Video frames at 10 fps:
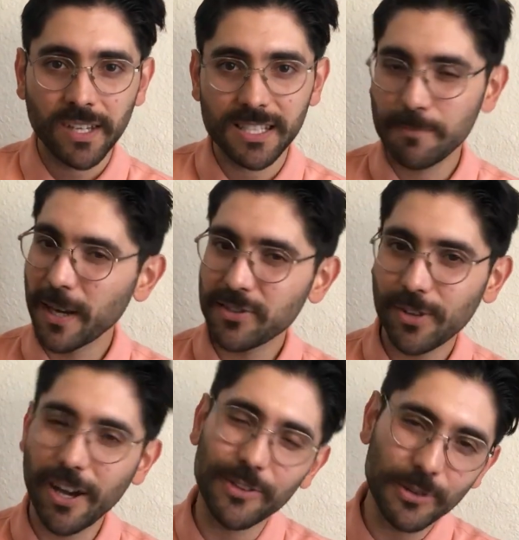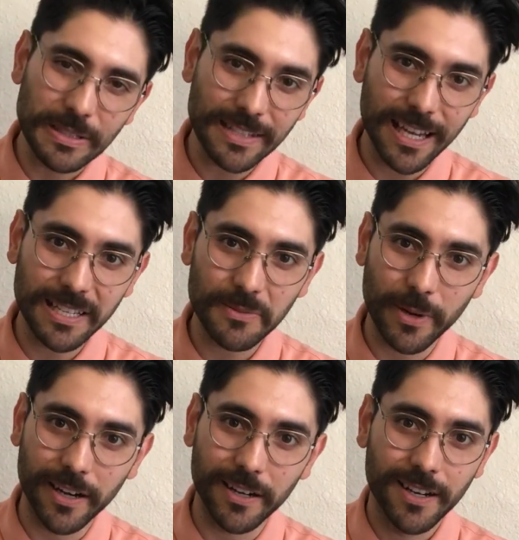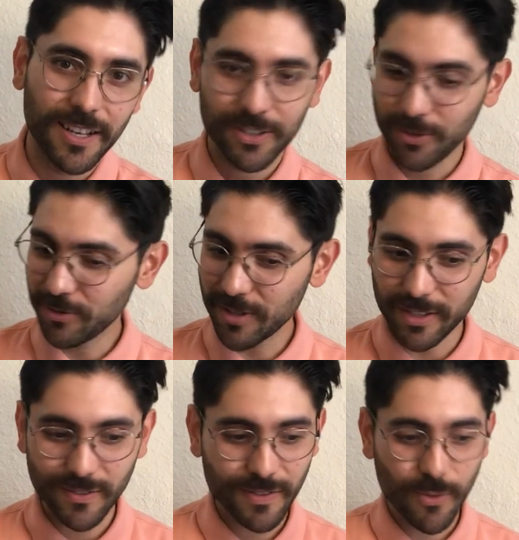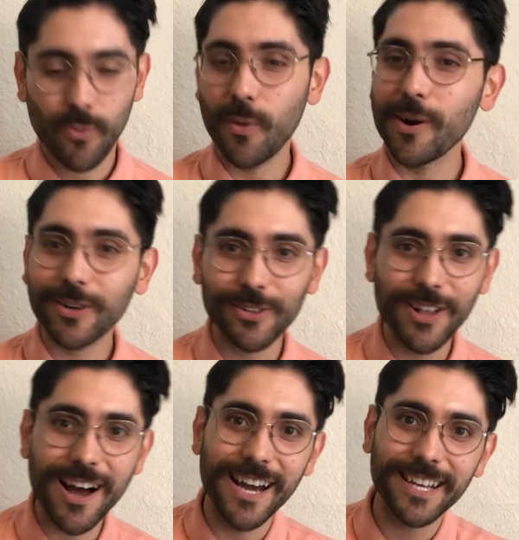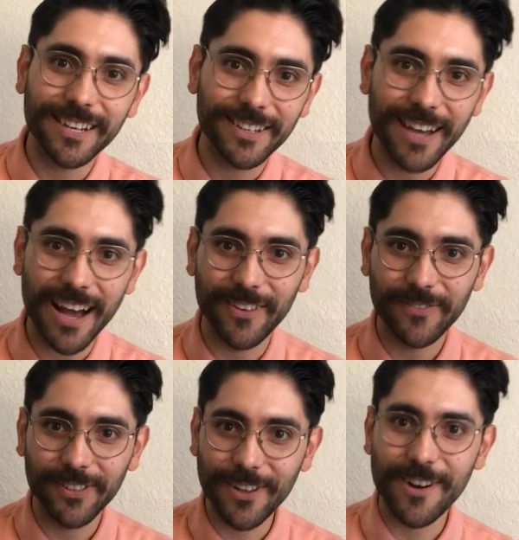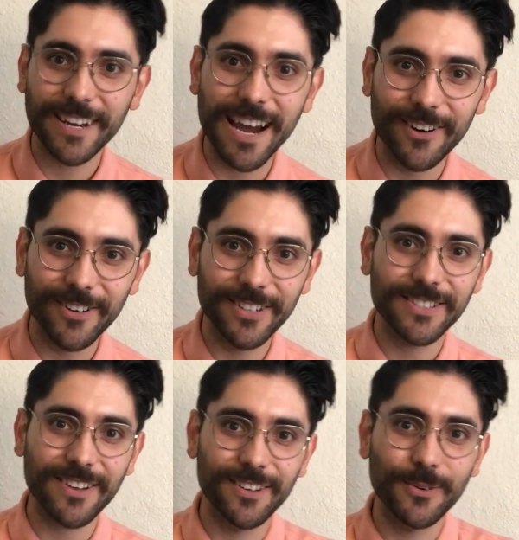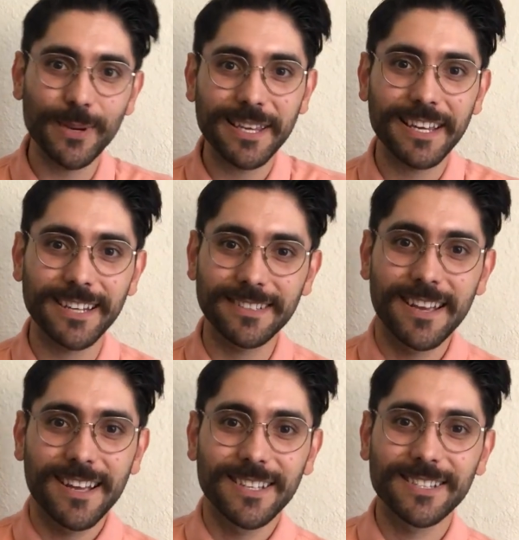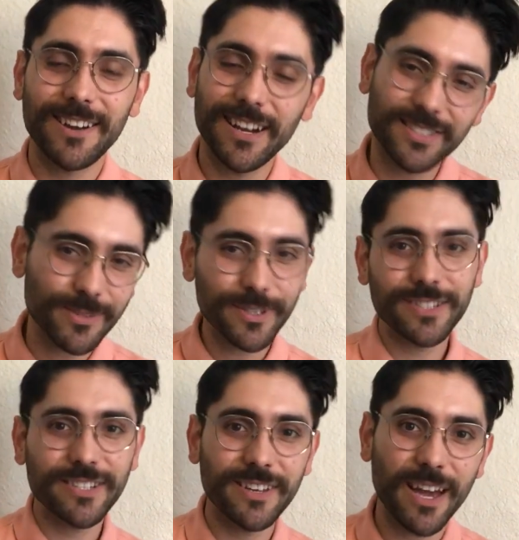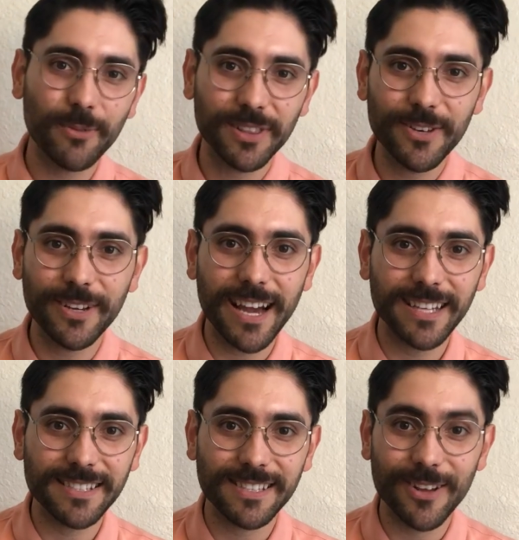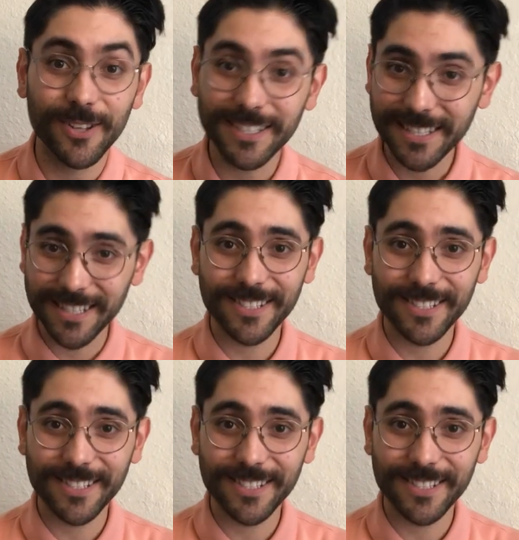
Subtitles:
especially on those days where you just work a lot, you have long hours on a weekend. So I just want to share that with you guys, so let's get